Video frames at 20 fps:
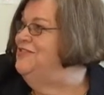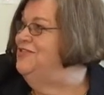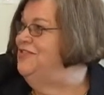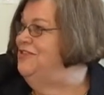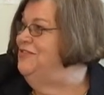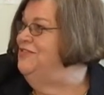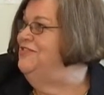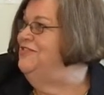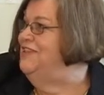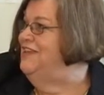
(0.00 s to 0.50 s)

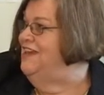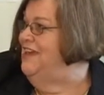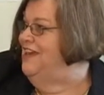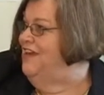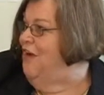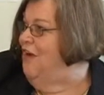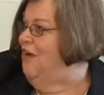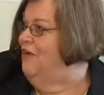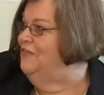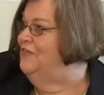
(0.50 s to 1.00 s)
to
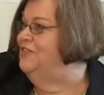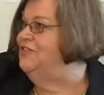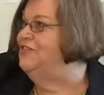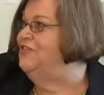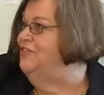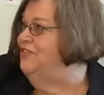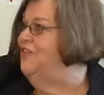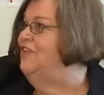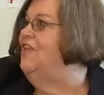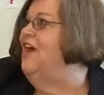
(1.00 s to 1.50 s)
the officer
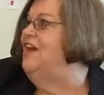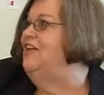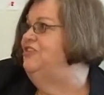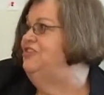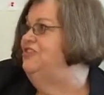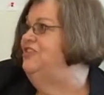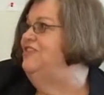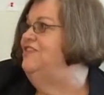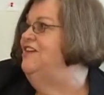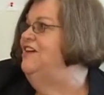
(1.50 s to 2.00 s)
of
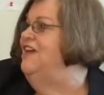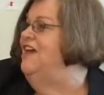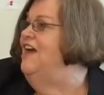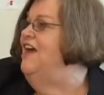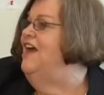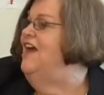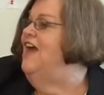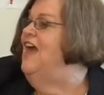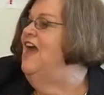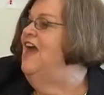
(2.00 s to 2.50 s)
election.
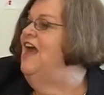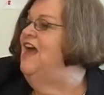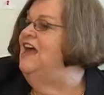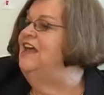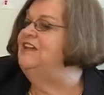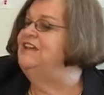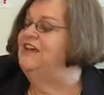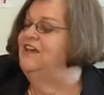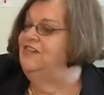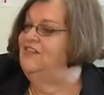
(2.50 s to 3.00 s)

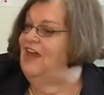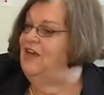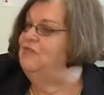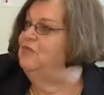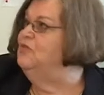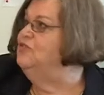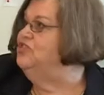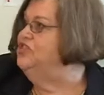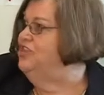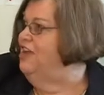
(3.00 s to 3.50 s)
And they
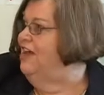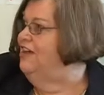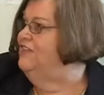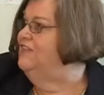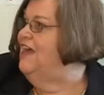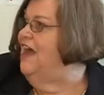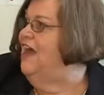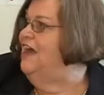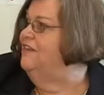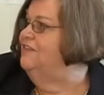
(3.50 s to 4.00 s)
will check
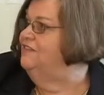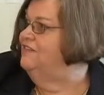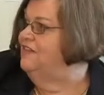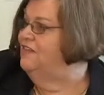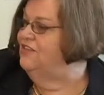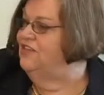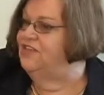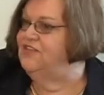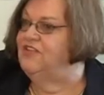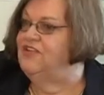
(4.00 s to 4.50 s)
that, see
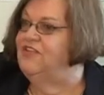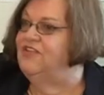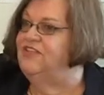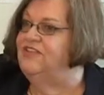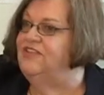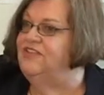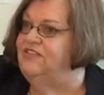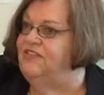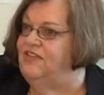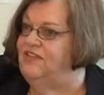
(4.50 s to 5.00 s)
that they're in
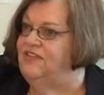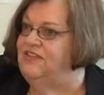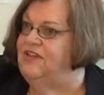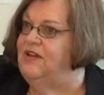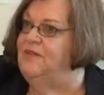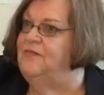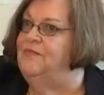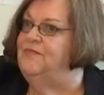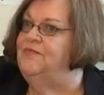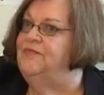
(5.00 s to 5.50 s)
the
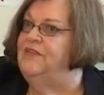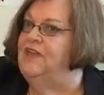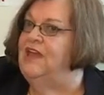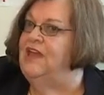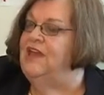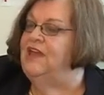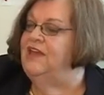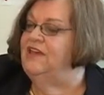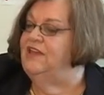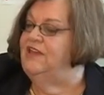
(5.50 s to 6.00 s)
system,
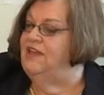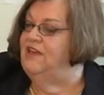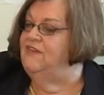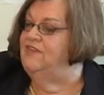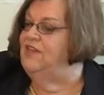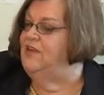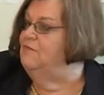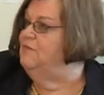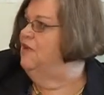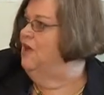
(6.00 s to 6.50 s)

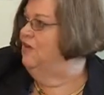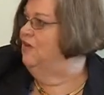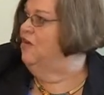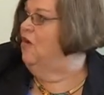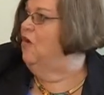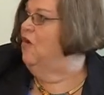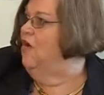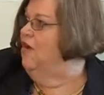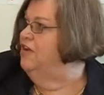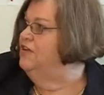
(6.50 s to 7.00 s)
give them a
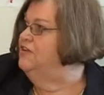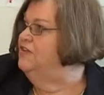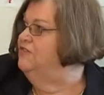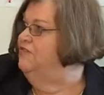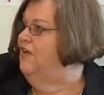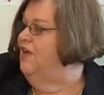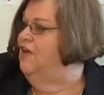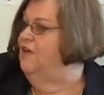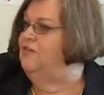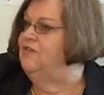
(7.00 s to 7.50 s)
card to
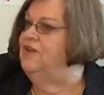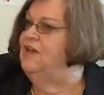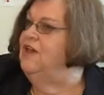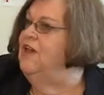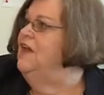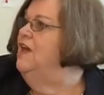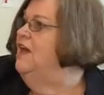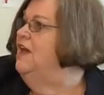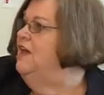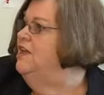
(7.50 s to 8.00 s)
vote,
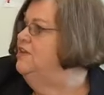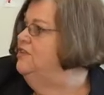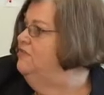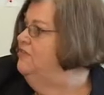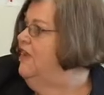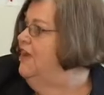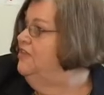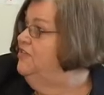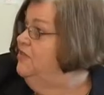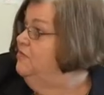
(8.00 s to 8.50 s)
and
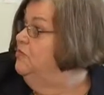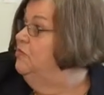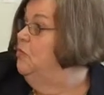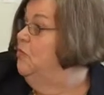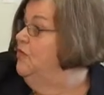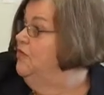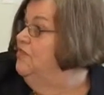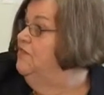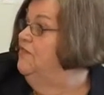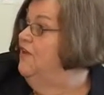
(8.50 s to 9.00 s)
direct them
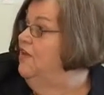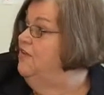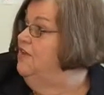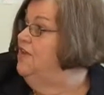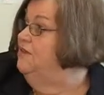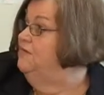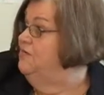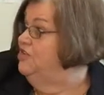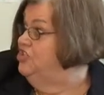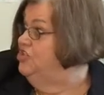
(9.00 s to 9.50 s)
toward the
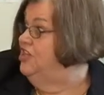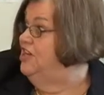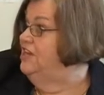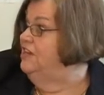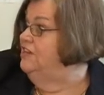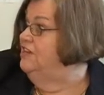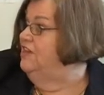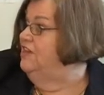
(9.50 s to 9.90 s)
voting machine.